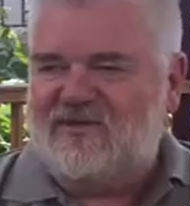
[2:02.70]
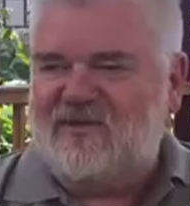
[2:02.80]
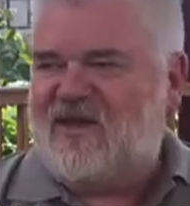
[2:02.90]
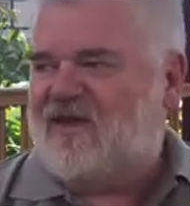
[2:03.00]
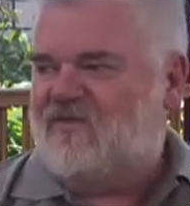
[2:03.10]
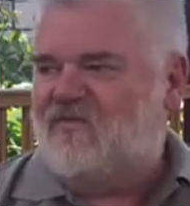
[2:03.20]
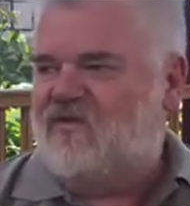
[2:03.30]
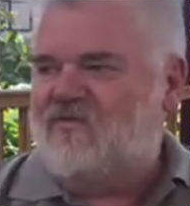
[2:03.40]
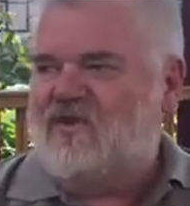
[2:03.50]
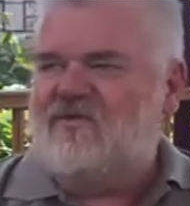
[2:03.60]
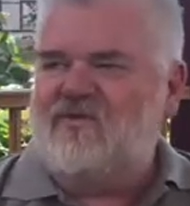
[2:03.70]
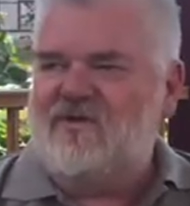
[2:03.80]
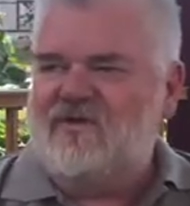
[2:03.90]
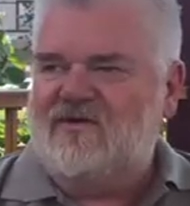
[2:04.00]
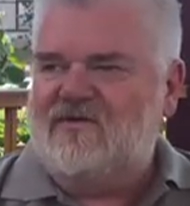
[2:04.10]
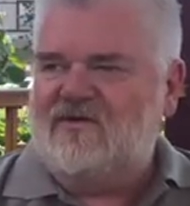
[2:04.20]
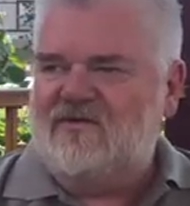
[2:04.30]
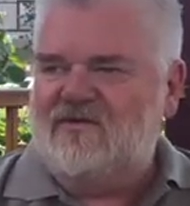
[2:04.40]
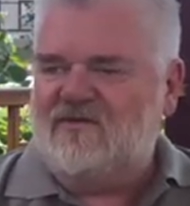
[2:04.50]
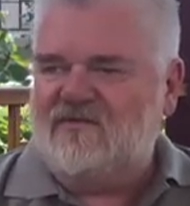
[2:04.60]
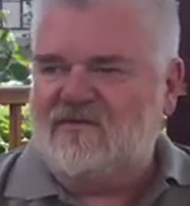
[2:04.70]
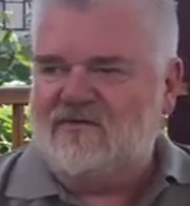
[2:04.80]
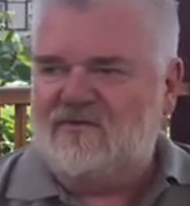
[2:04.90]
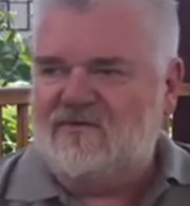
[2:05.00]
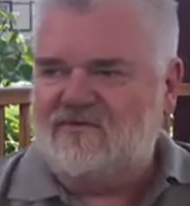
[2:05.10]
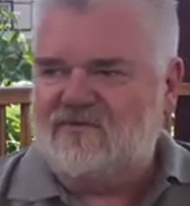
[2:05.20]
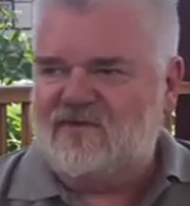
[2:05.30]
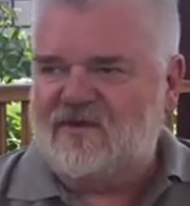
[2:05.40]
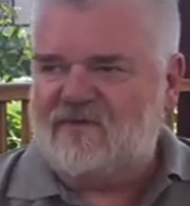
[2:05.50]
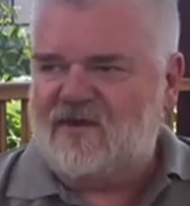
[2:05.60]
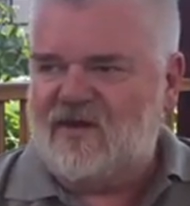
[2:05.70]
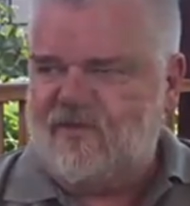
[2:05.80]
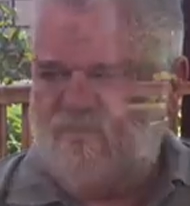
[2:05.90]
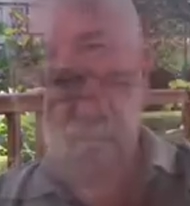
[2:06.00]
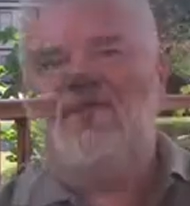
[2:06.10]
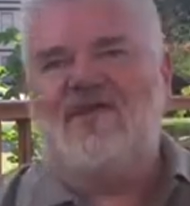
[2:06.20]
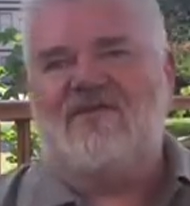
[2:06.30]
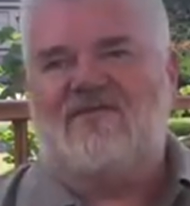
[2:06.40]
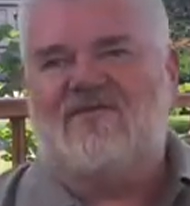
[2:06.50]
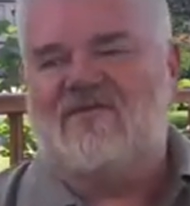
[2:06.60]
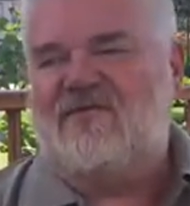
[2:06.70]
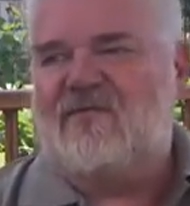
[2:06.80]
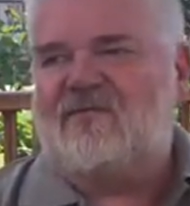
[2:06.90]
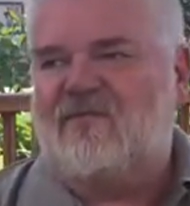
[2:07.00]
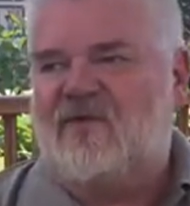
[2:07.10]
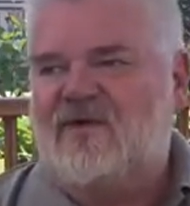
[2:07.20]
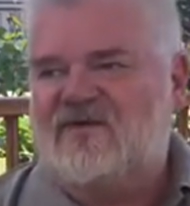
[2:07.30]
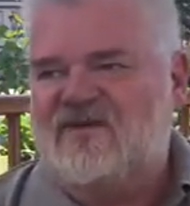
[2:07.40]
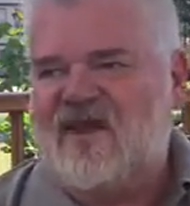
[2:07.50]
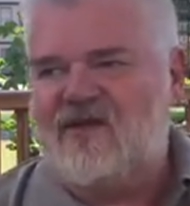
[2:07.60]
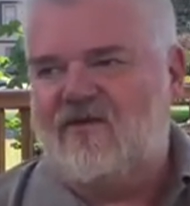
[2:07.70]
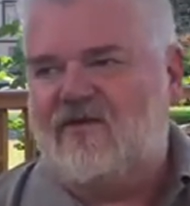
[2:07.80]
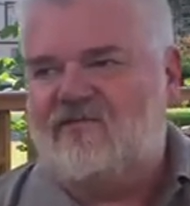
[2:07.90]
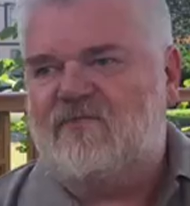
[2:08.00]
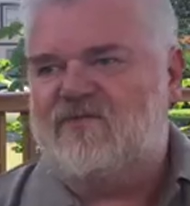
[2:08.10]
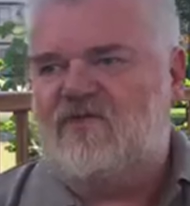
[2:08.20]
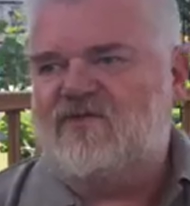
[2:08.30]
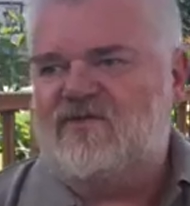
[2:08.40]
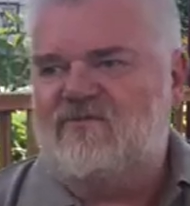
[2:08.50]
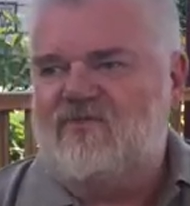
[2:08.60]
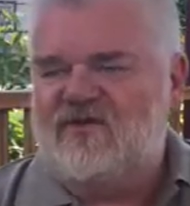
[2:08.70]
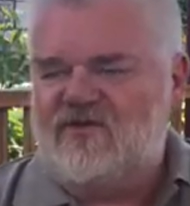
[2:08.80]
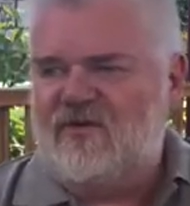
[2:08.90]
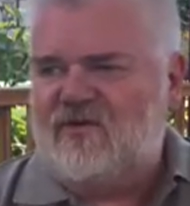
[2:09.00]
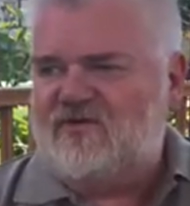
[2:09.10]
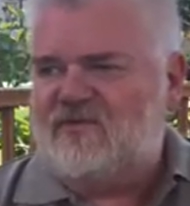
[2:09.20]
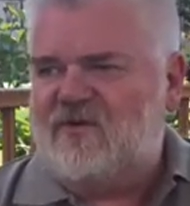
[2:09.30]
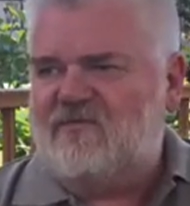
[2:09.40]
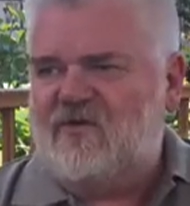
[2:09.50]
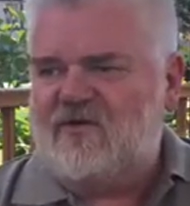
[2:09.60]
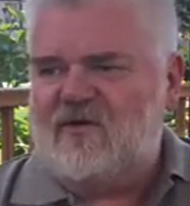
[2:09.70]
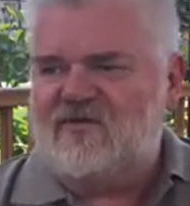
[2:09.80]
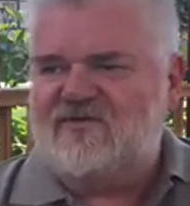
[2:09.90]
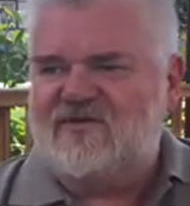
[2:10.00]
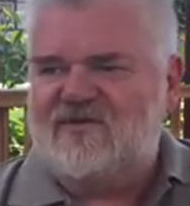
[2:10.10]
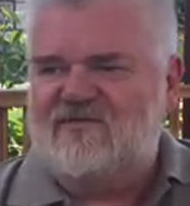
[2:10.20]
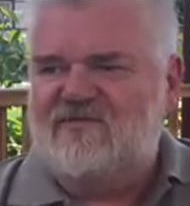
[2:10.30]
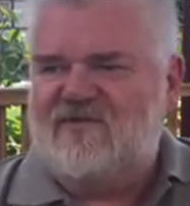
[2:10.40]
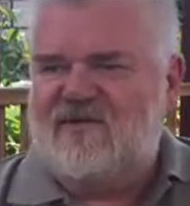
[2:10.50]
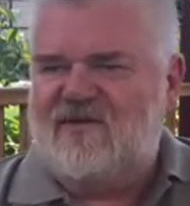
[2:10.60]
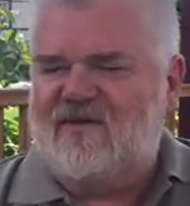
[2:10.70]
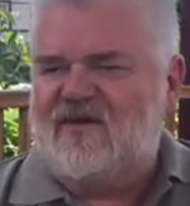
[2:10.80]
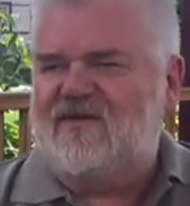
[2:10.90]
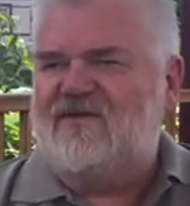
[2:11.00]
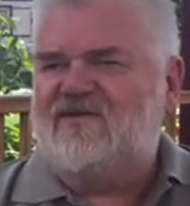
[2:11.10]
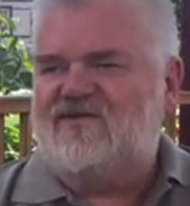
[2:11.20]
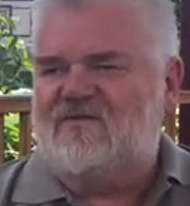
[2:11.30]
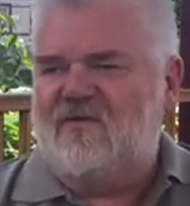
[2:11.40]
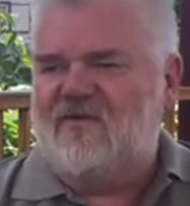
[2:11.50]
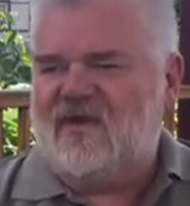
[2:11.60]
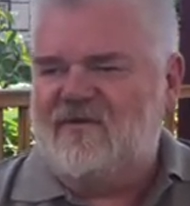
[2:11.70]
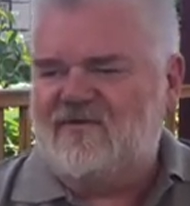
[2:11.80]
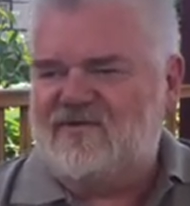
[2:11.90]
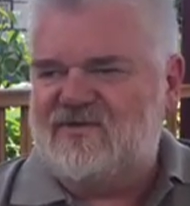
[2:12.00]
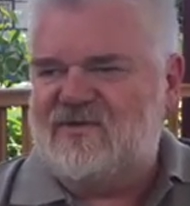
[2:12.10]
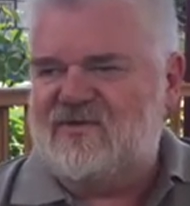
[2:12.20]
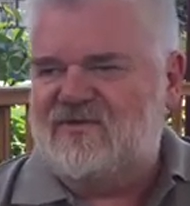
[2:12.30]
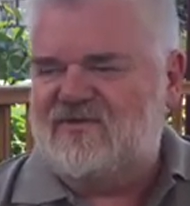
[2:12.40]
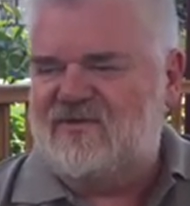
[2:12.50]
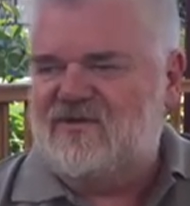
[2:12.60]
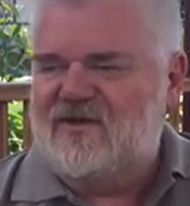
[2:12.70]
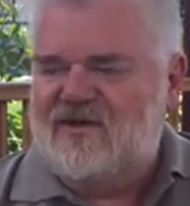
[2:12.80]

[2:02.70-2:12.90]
there were cattle wandering everywhere, the whole sacred cow. Well, being 10, I was obviously really curious about what I was getting into when we came to Australia, so